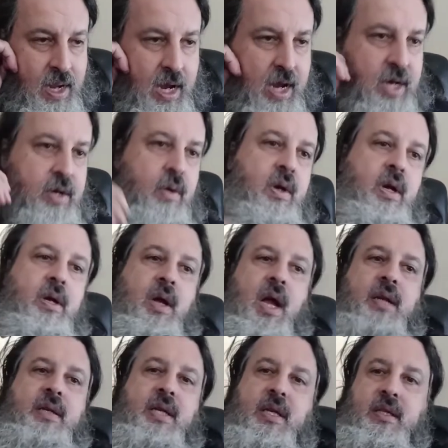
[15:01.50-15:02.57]
And you
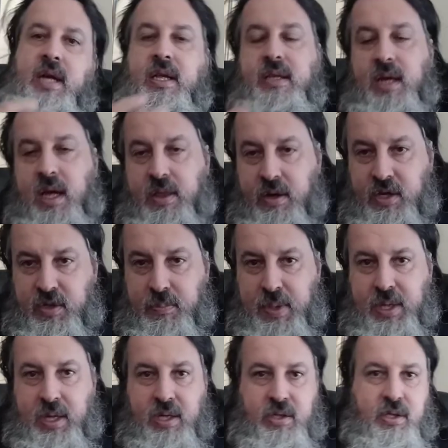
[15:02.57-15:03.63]
cannot dictate to others
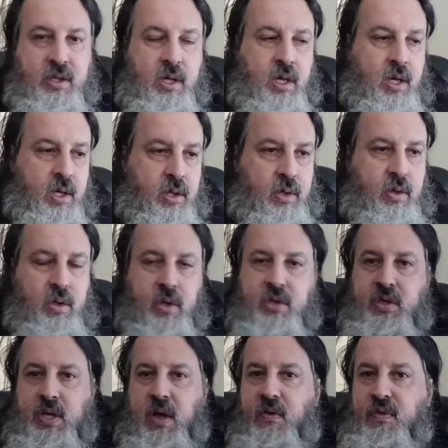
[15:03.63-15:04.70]
because you
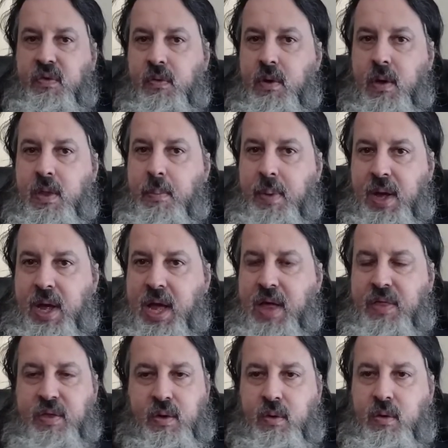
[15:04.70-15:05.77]
yourself are on the
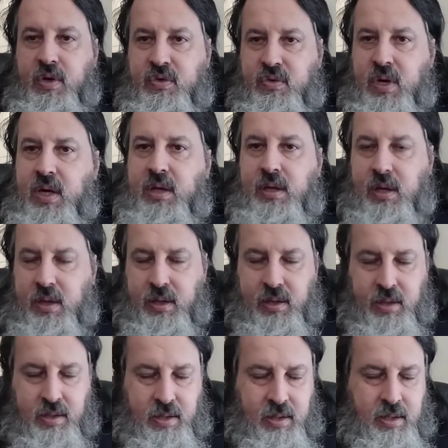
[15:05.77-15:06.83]
path, you're a struggler.
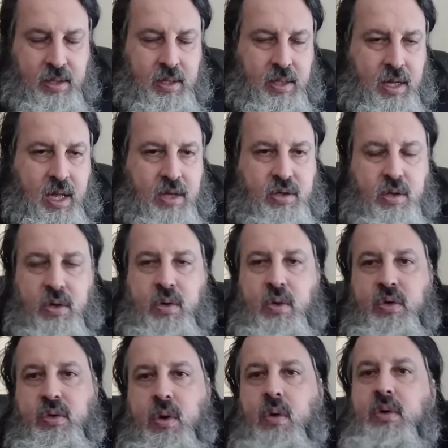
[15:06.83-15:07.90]
And so
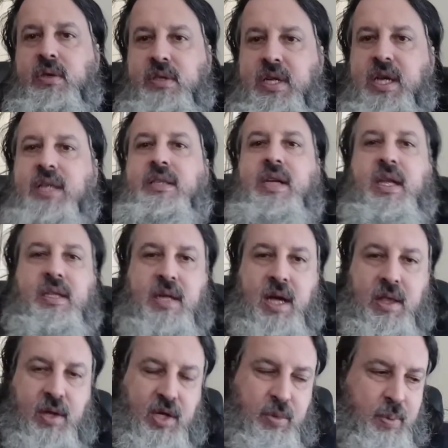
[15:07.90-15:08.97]
you don't dictate to
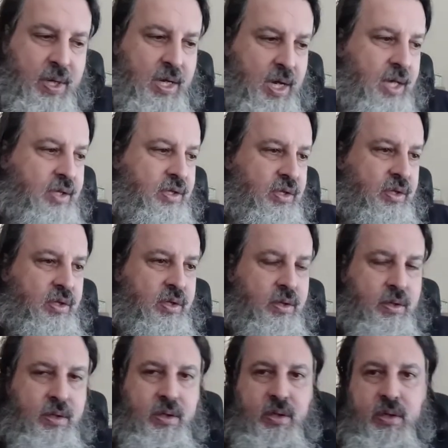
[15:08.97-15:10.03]
others because
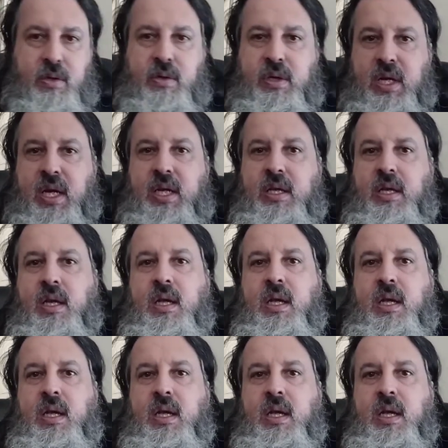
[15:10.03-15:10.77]
you need